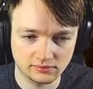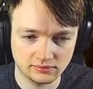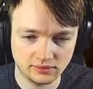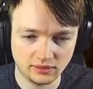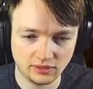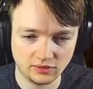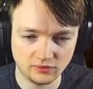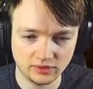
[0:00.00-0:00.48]

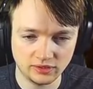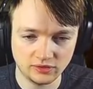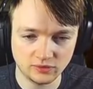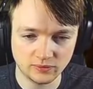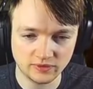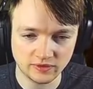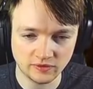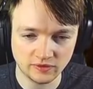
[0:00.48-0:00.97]
I could really do
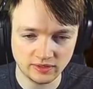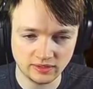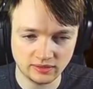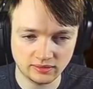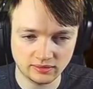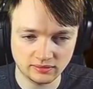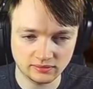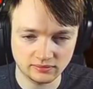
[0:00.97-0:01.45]
with
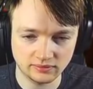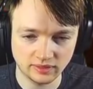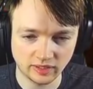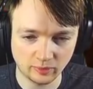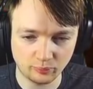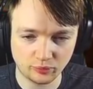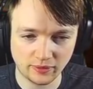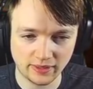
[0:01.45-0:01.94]
something
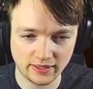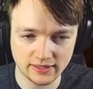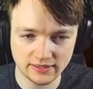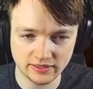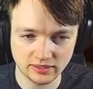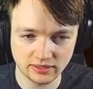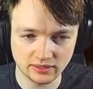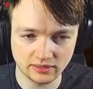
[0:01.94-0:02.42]
like
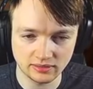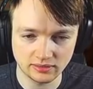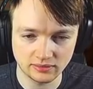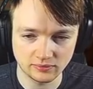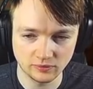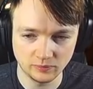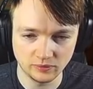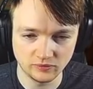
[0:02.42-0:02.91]
Predator.
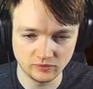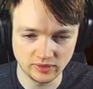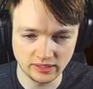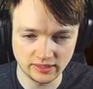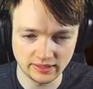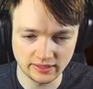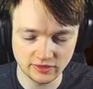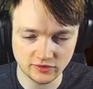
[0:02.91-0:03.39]
Would be
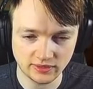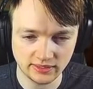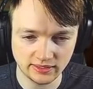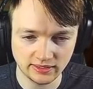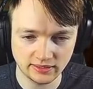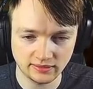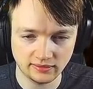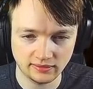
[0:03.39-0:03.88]
really nice right
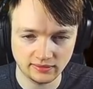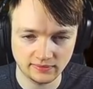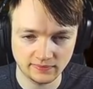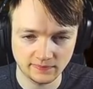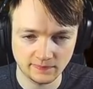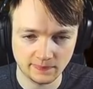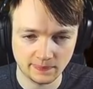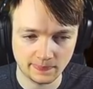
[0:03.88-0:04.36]
now.
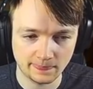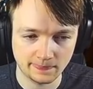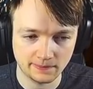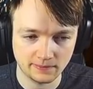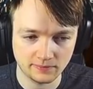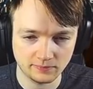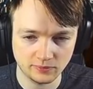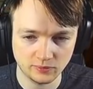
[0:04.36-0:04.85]

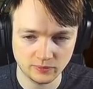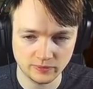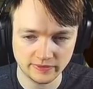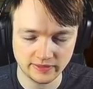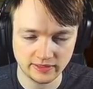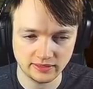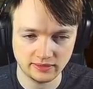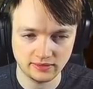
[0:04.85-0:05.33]
But we'll
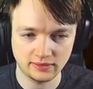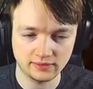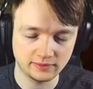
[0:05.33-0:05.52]
see.